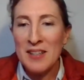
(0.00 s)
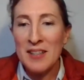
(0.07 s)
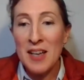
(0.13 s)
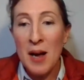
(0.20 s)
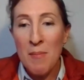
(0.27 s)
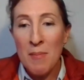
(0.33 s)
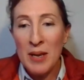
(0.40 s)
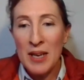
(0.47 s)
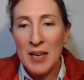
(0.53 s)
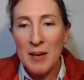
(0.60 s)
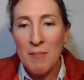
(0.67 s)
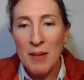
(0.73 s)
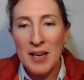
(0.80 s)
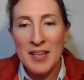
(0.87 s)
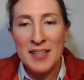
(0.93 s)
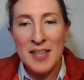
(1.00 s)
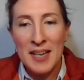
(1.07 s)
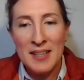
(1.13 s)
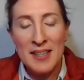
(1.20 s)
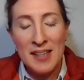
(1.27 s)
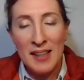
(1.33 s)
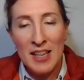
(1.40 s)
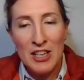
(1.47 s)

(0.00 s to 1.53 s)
is coming in many states in